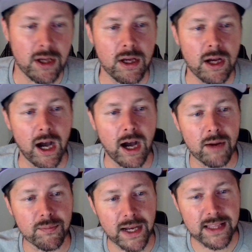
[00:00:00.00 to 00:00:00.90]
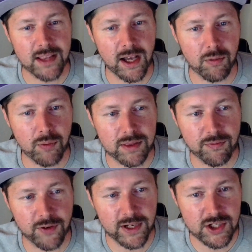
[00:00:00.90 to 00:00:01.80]
My thought with the
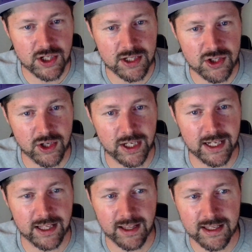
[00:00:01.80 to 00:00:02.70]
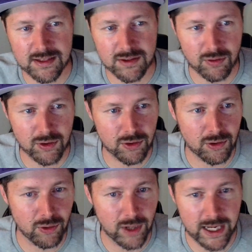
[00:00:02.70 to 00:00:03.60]
fridge is you're getting this
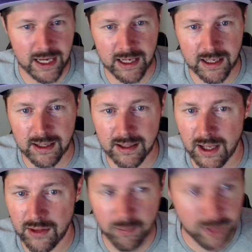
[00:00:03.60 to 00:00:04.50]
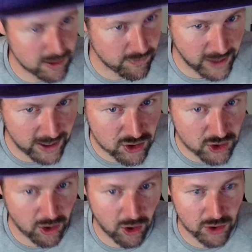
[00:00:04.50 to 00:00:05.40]
through another
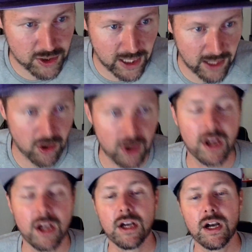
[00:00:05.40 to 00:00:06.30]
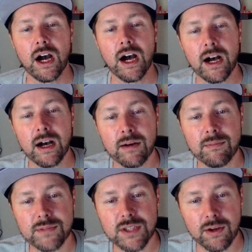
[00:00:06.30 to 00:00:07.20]
manufacturer altogether.
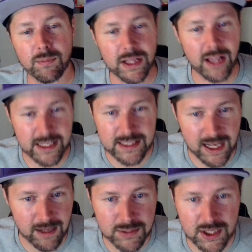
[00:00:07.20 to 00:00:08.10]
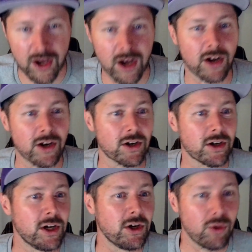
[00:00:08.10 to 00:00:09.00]
So it'd be like Samsung or
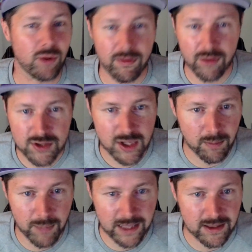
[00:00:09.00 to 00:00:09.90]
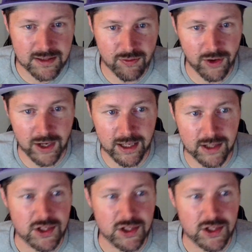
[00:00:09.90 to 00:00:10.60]
whoever's going to make this fridge.